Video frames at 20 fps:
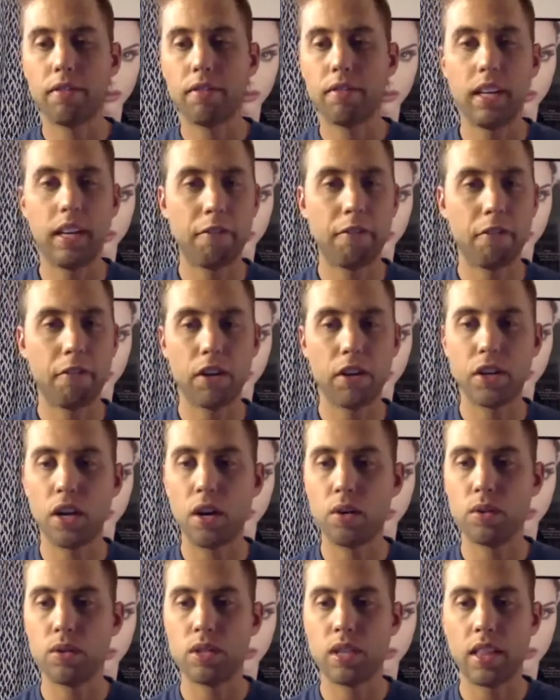the different
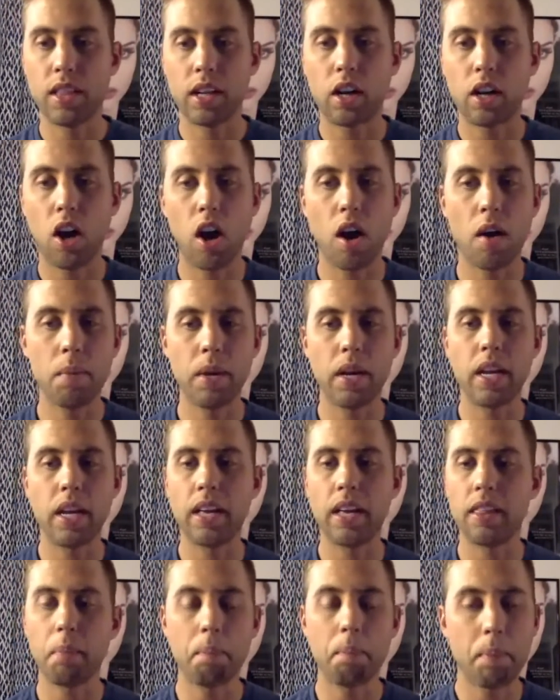tones and the comedy
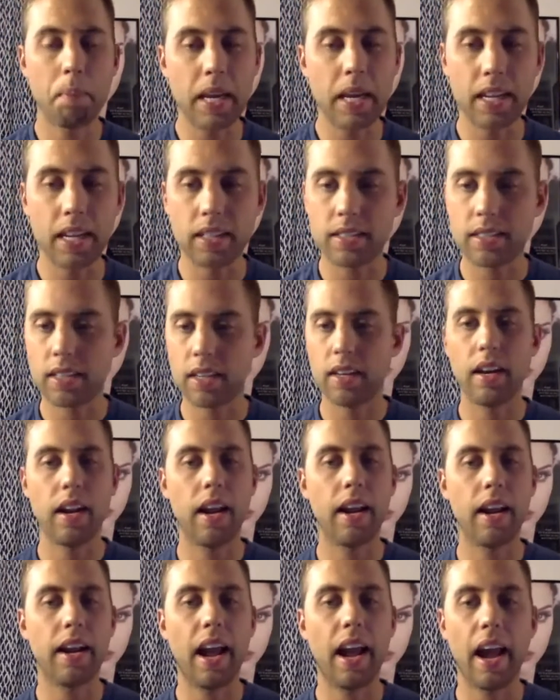and the beats and
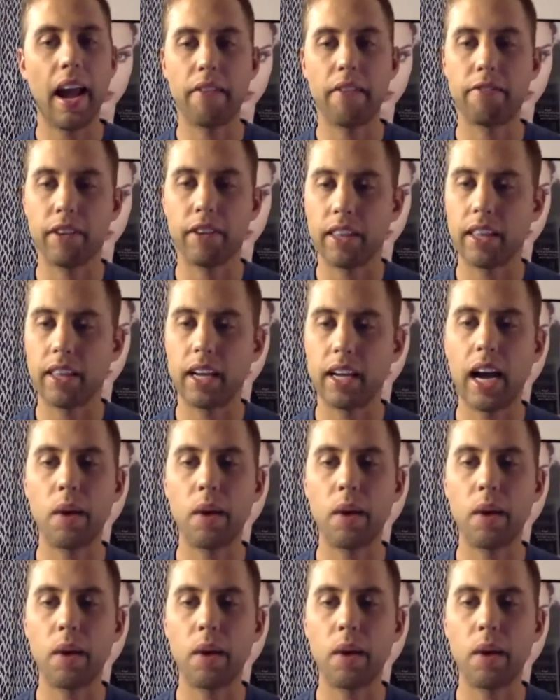everything.